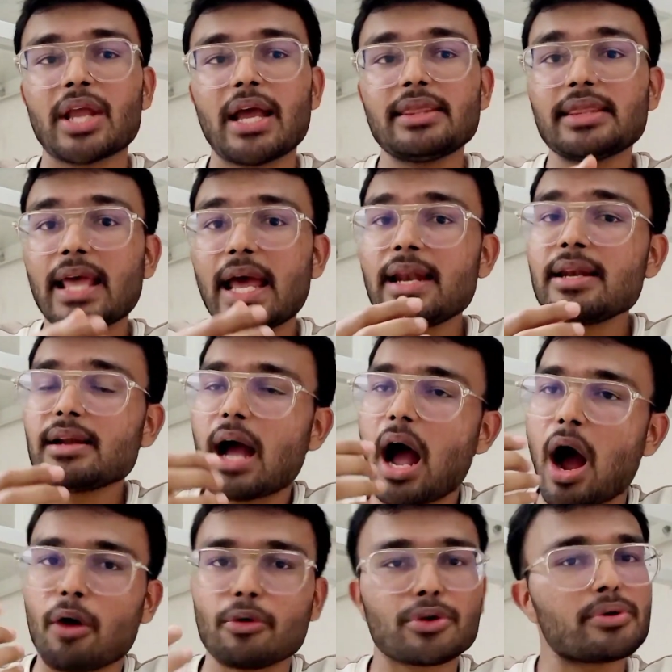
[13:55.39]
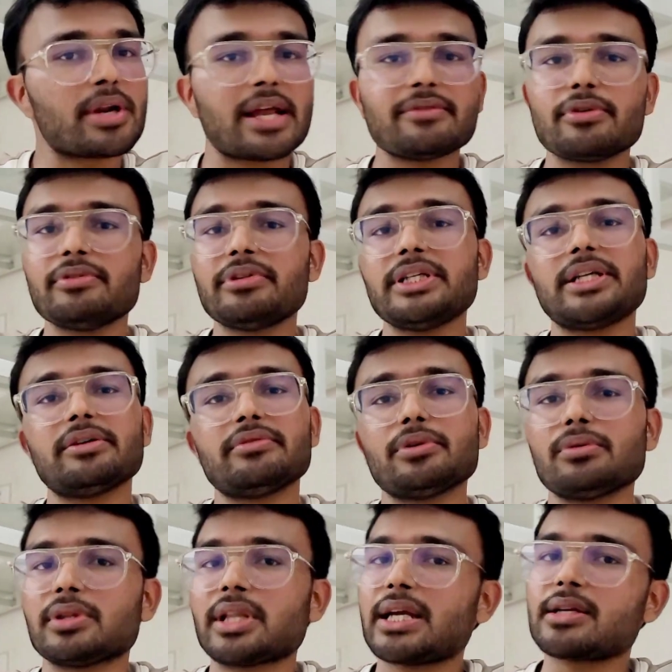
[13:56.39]
And then how you drive your
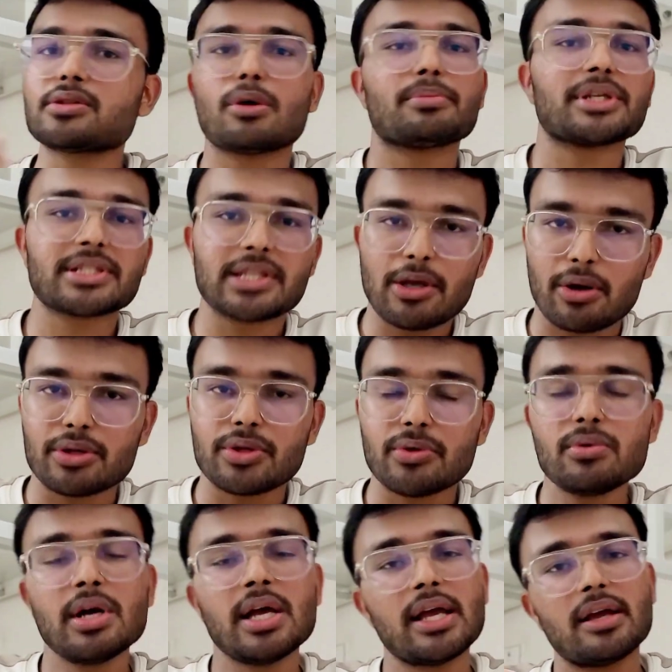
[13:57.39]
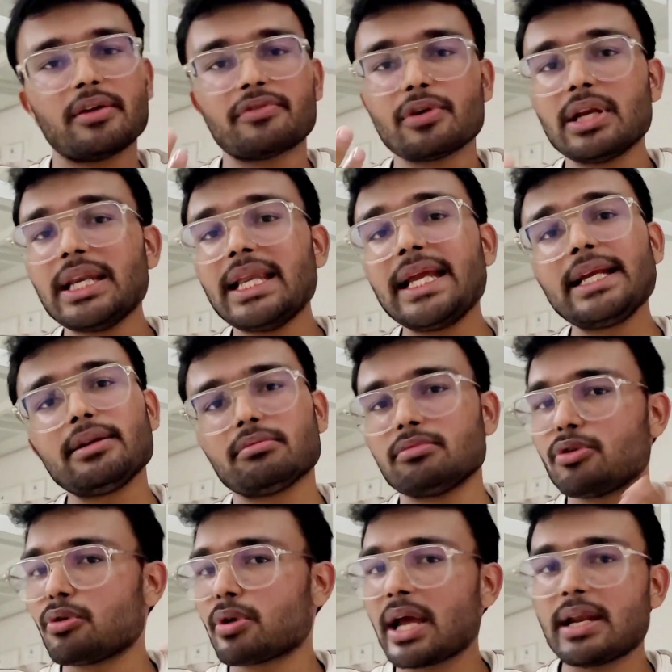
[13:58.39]
interview, that is obviously on you. If you need,
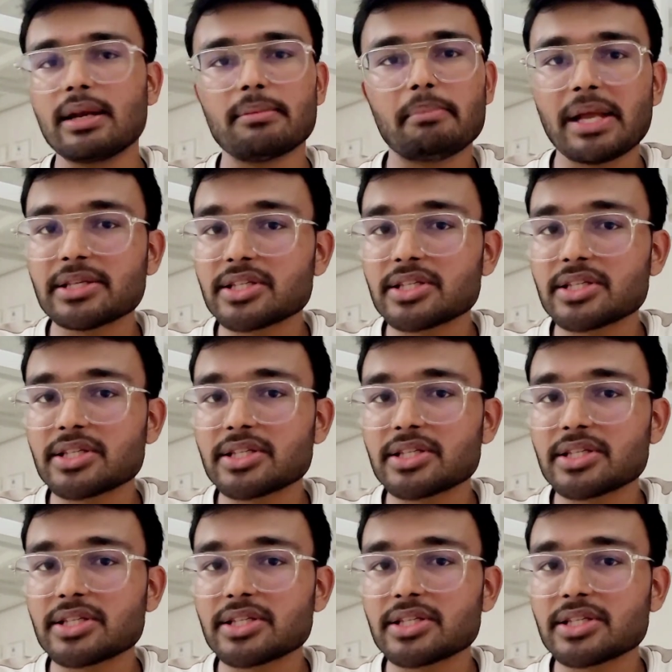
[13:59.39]
you can